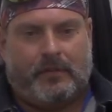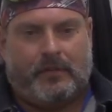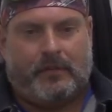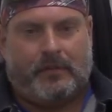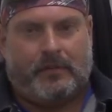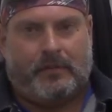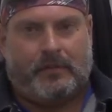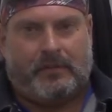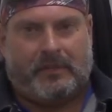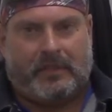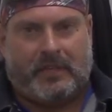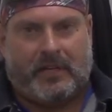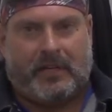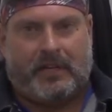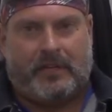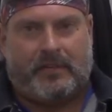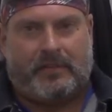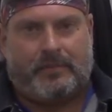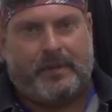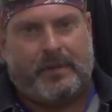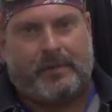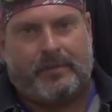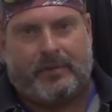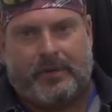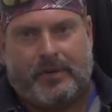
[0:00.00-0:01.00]
it was
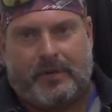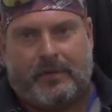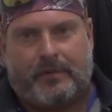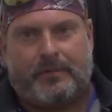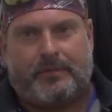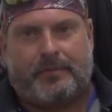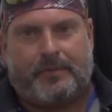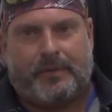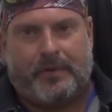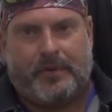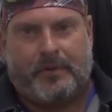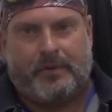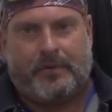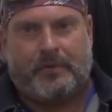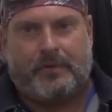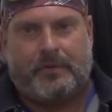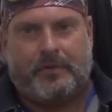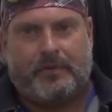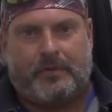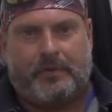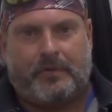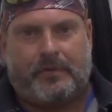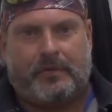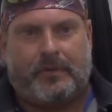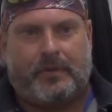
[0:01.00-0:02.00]
nice. People there was pretty cool.
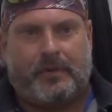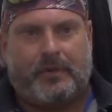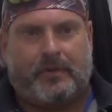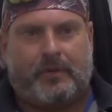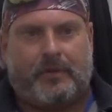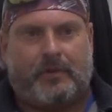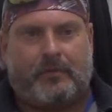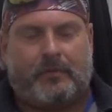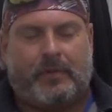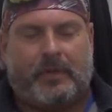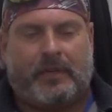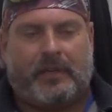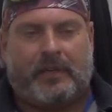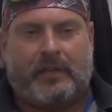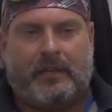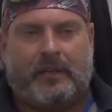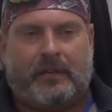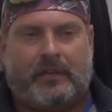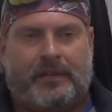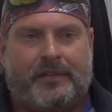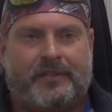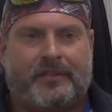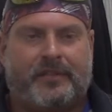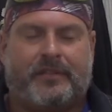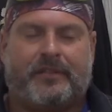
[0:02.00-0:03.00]
You know what I mean?
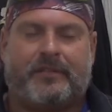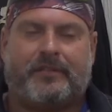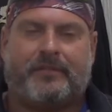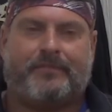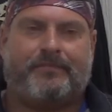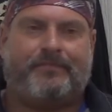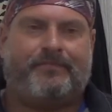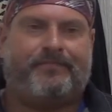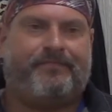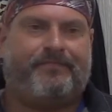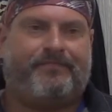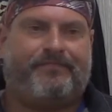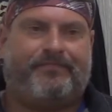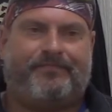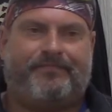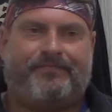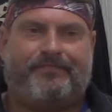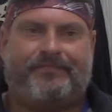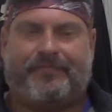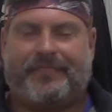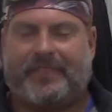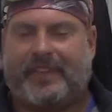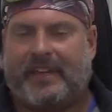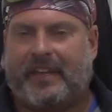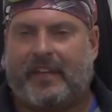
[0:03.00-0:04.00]
There's this
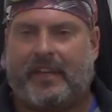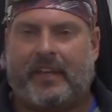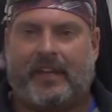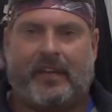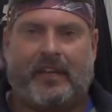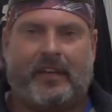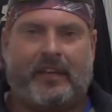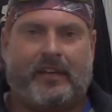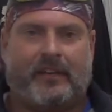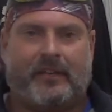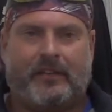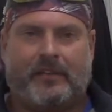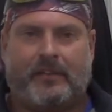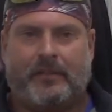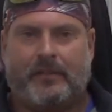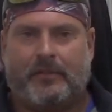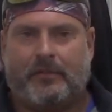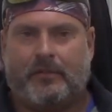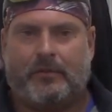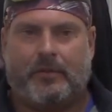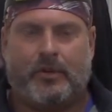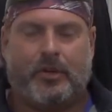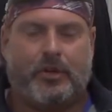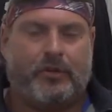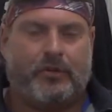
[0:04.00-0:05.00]
thing,
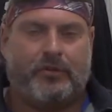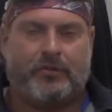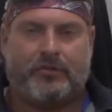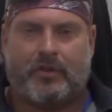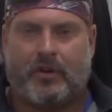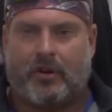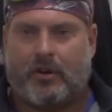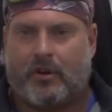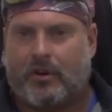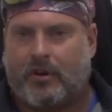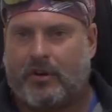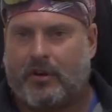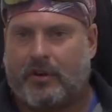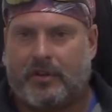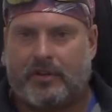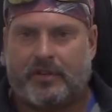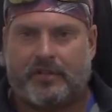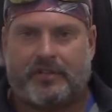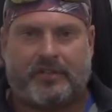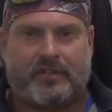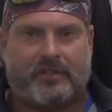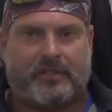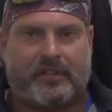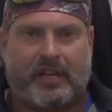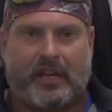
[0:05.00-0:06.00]
who's harder
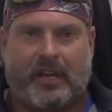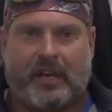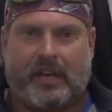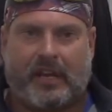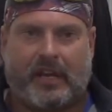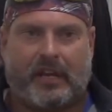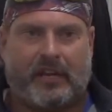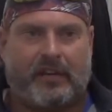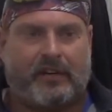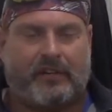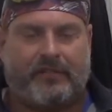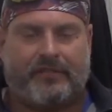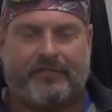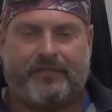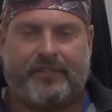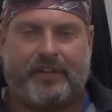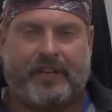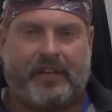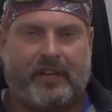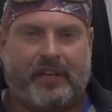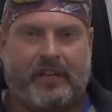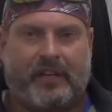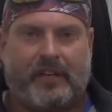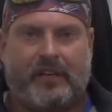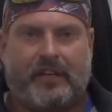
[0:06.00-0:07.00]
stayed or
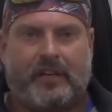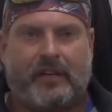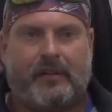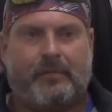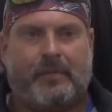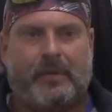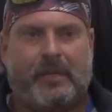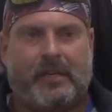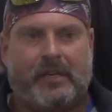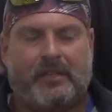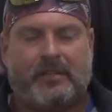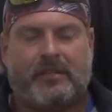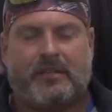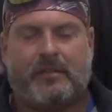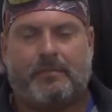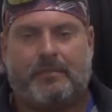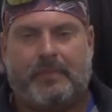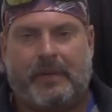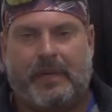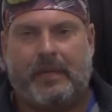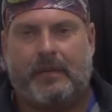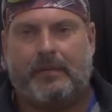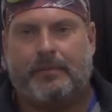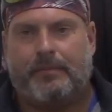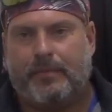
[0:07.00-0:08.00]
fed. I mean, it's the
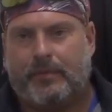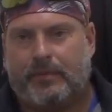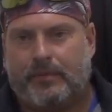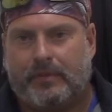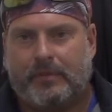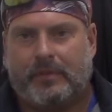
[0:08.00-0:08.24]
people.